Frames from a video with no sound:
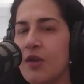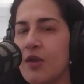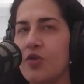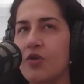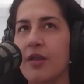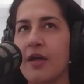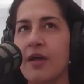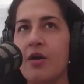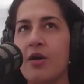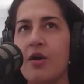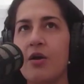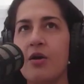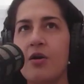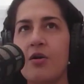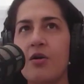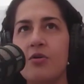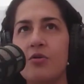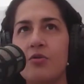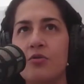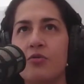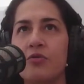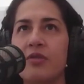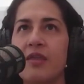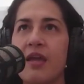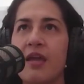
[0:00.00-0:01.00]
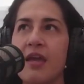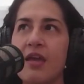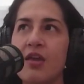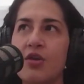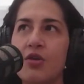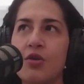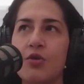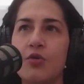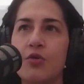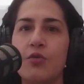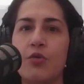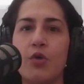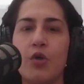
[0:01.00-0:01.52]
And you're like, oh,
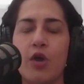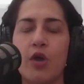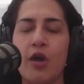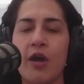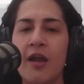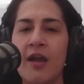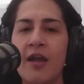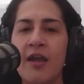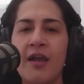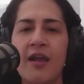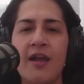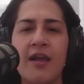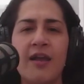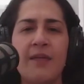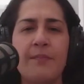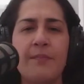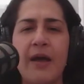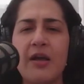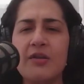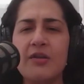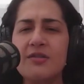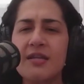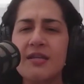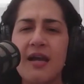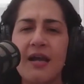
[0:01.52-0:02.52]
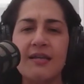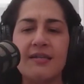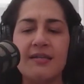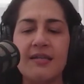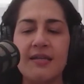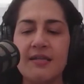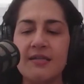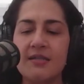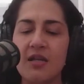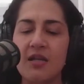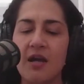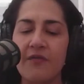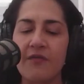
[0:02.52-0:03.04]
thank you. Or bouncing
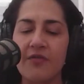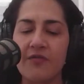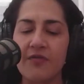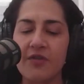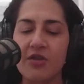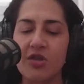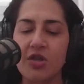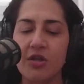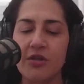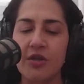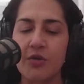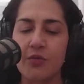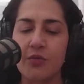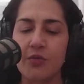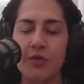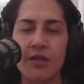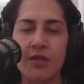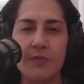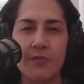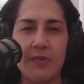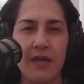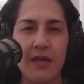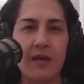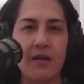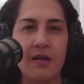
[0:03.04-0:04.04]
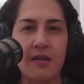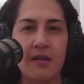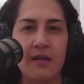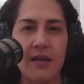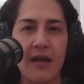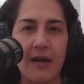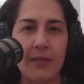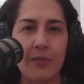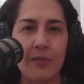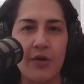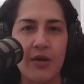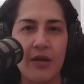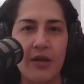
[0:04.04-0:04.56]
ideas off of each other and really being
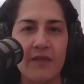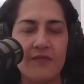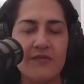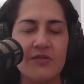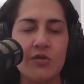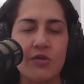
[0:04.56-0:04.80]
collaborative.